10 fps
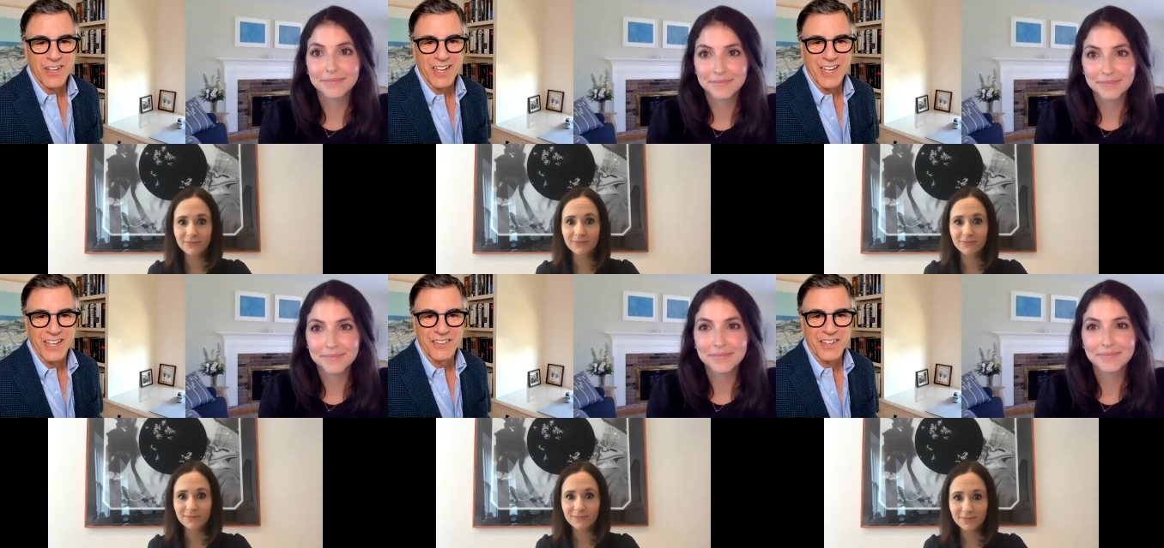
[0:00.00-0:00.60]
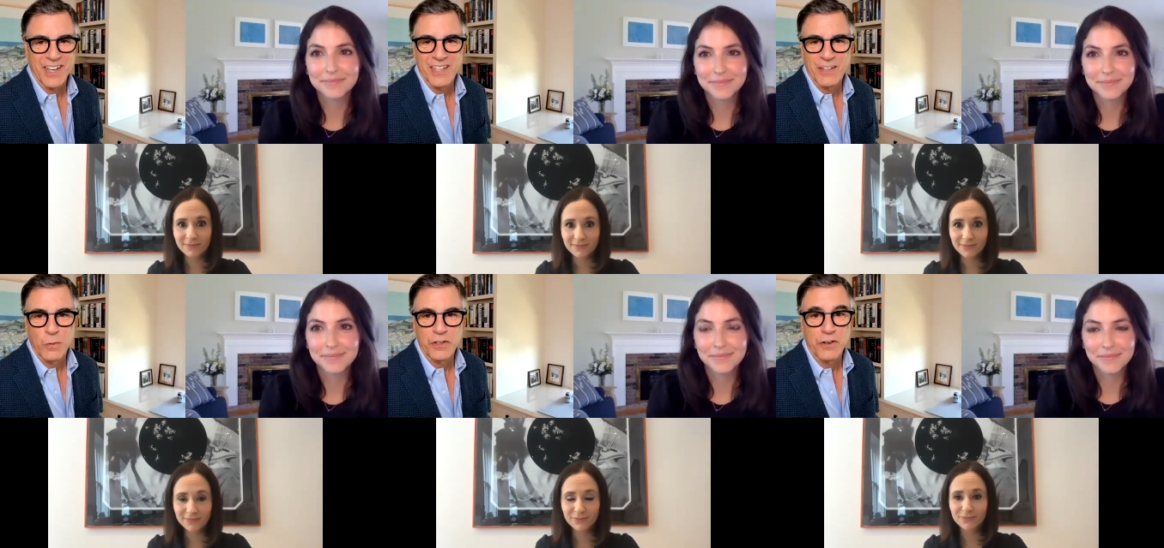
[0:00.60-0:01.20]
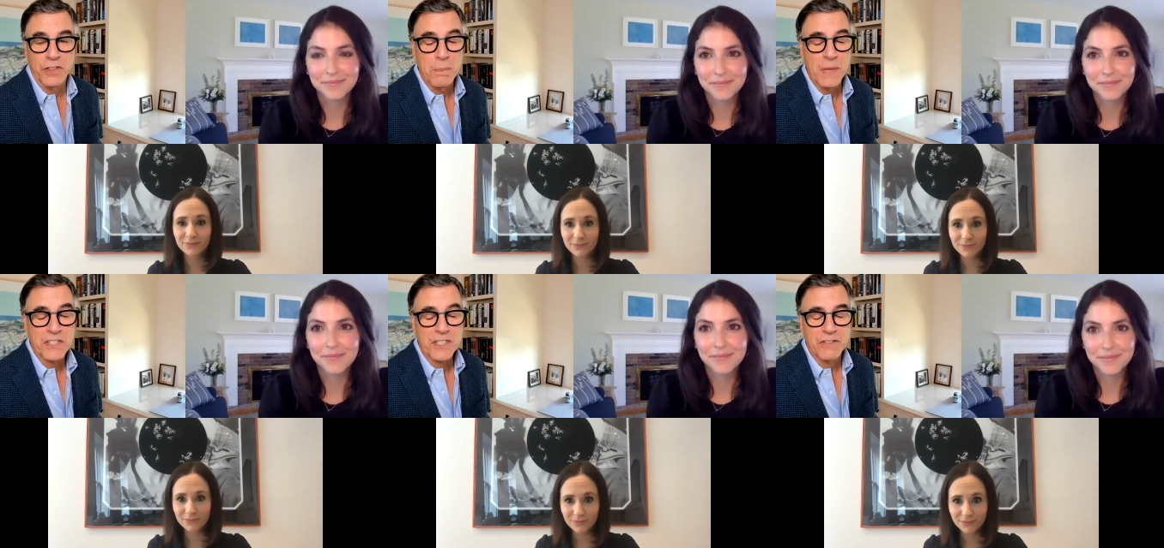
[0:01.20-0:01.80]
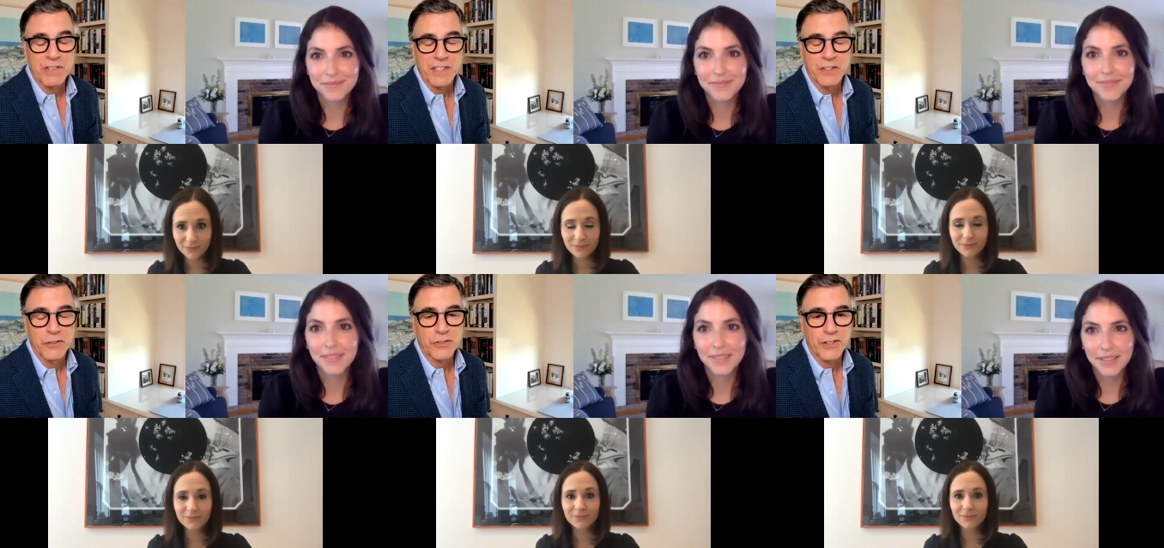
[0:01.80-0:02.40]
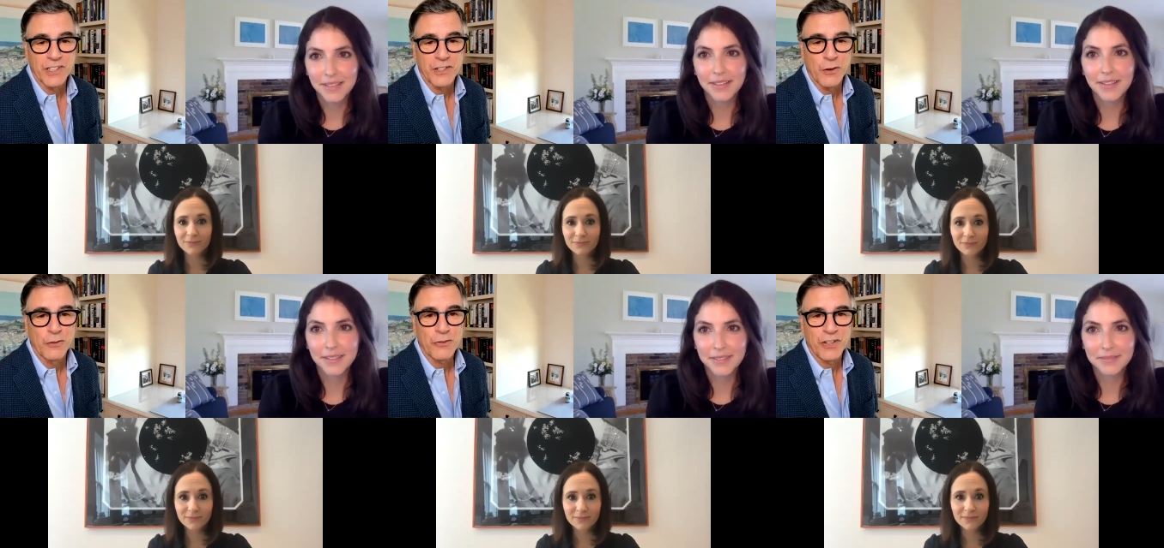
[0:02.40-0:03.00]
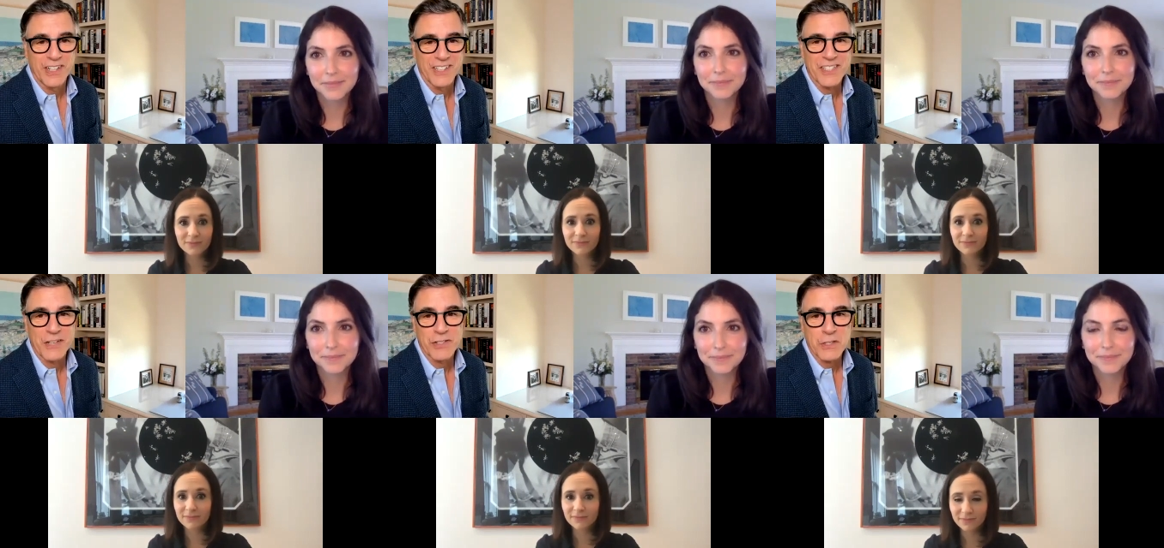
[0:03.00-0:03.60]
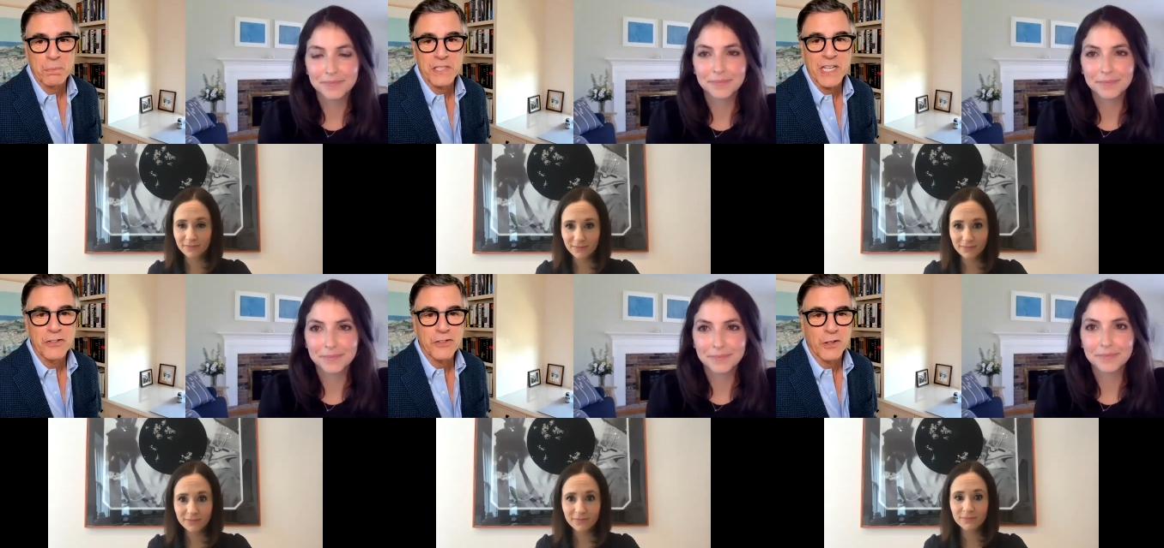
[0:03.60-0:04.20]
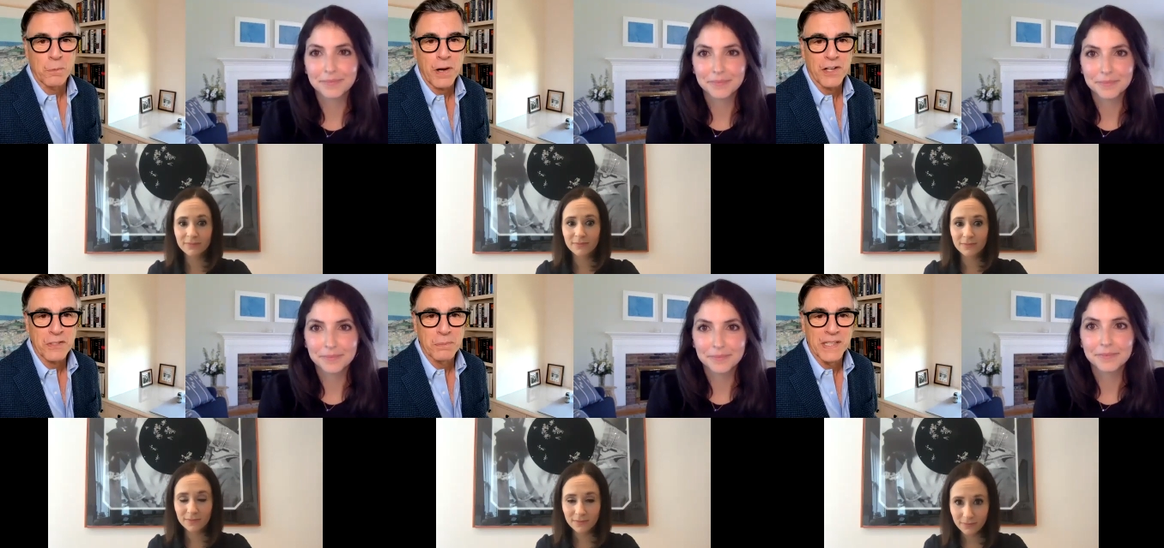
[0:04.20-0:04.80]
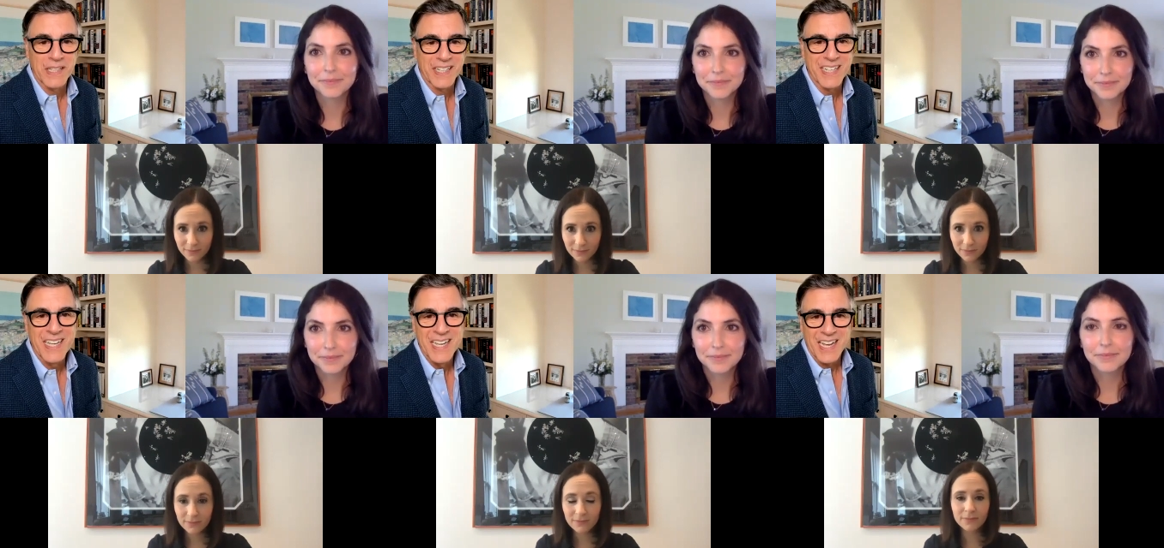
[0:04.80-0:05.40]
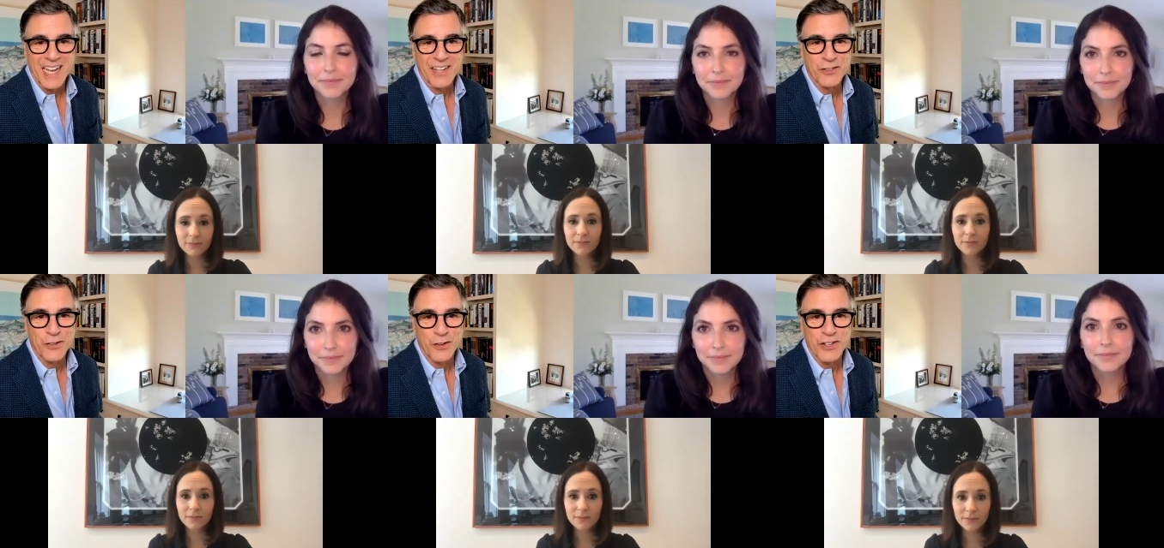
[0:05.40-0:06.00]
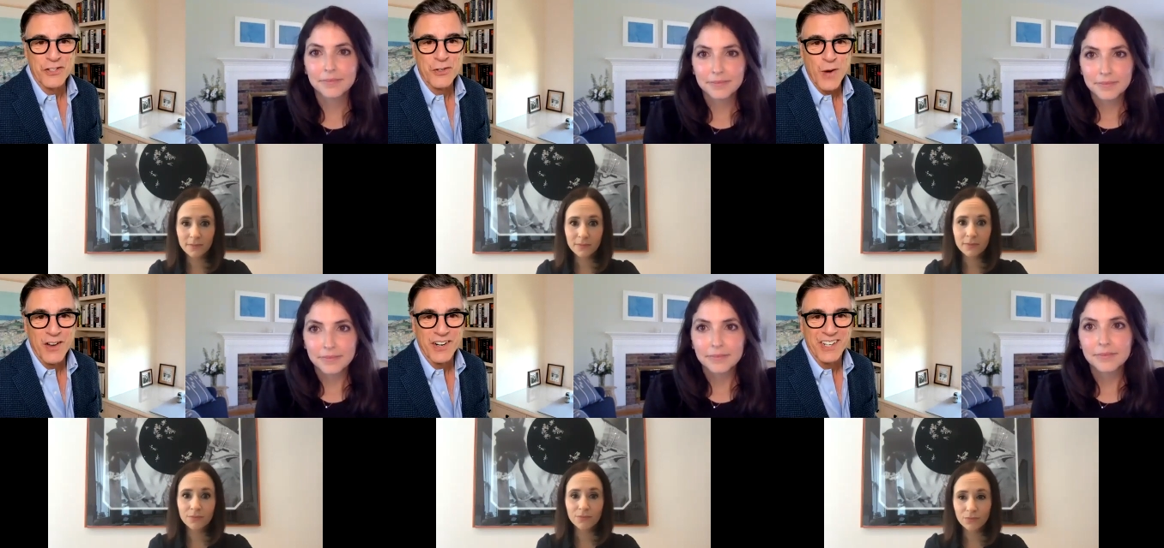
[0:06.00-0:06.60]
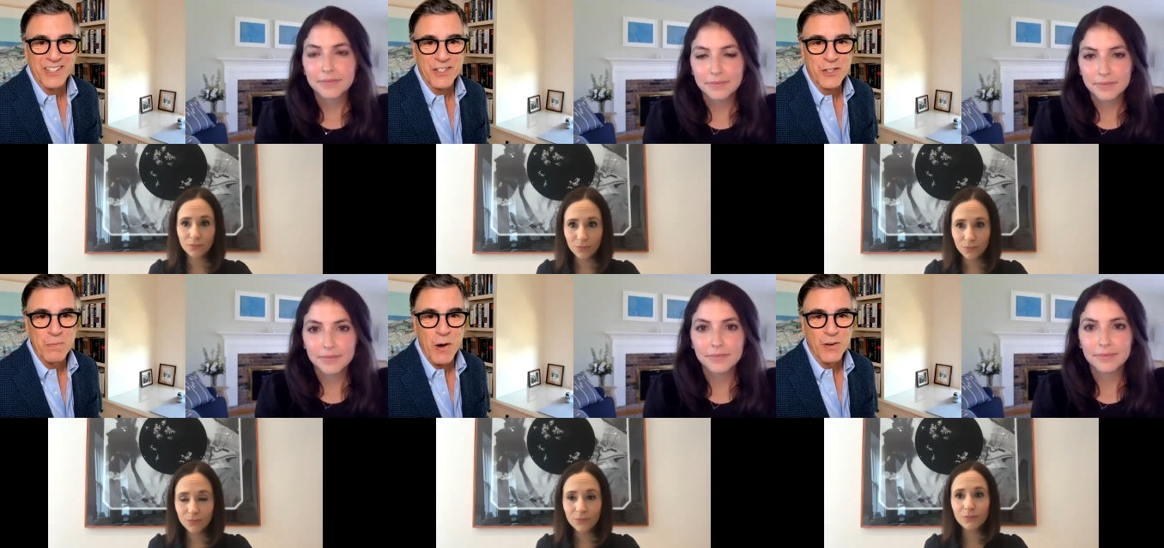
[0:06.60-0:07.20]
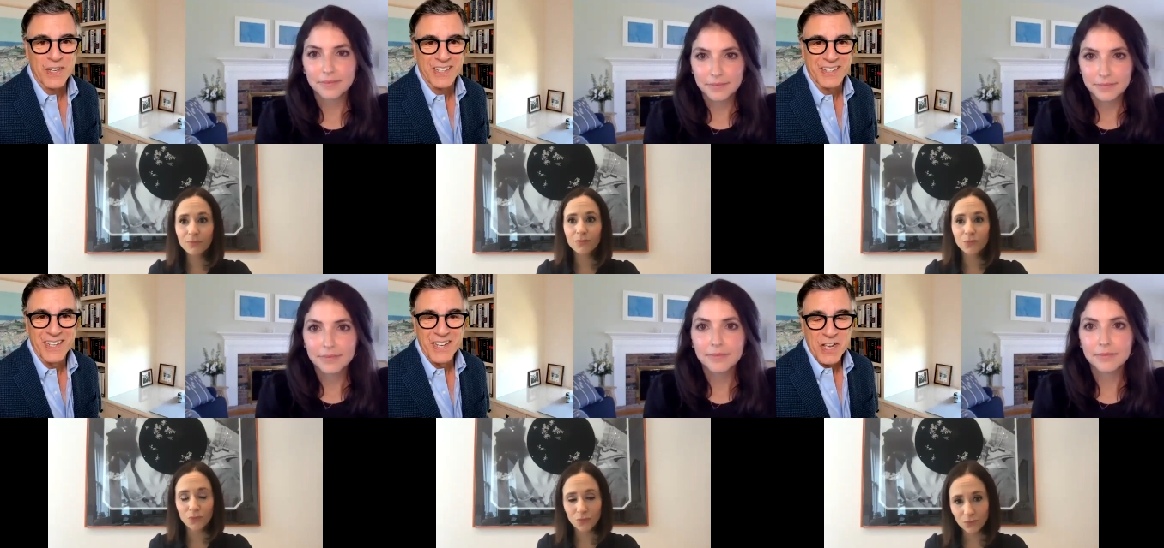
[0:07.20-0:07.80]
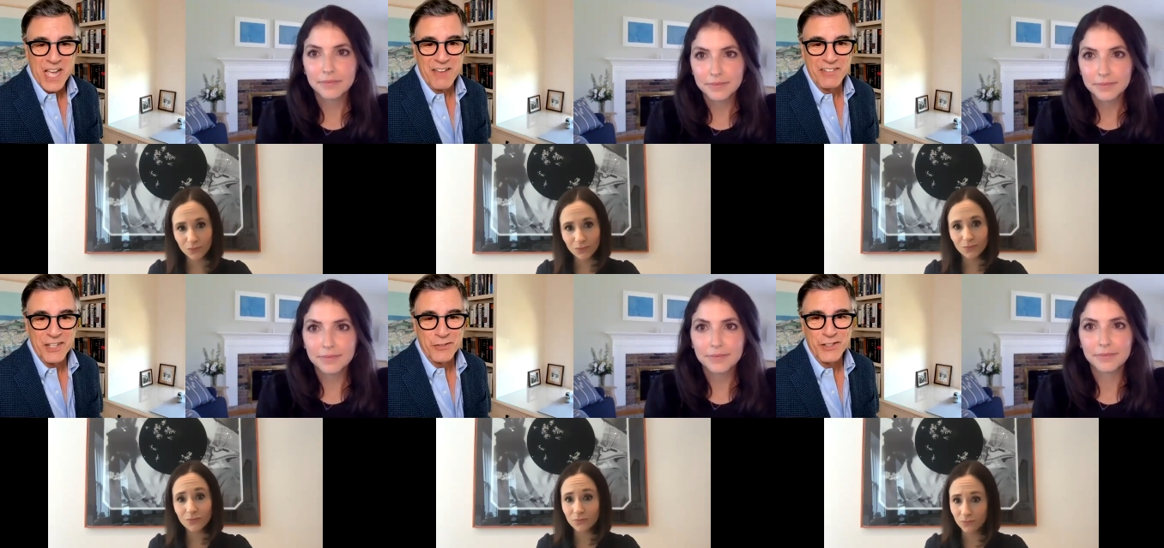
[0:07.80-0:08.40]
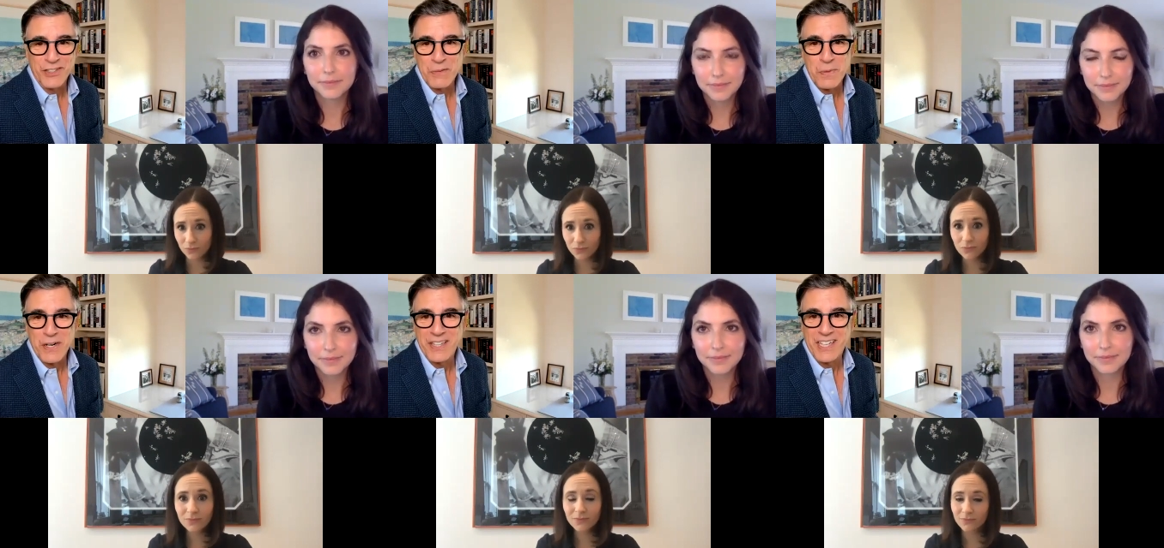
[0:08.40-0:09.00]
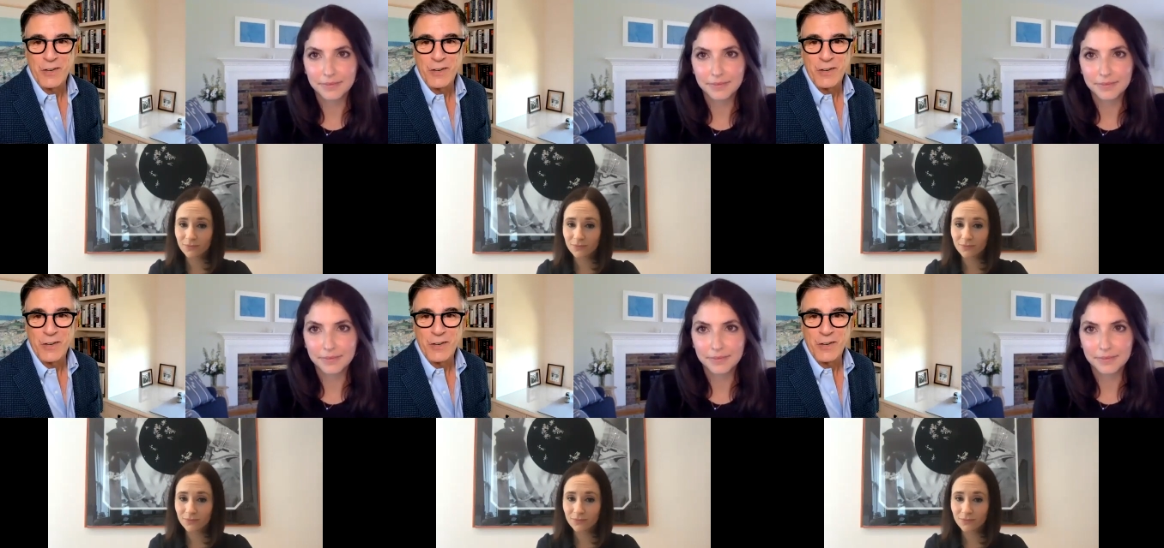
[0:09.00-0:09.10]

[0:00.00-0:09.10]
Speaker 1: Uh, and uh, when you're in the midst of it, you certainly don't feel as if it's a potential or possibility as you're enshrouded in smoke and having difficulty breathing and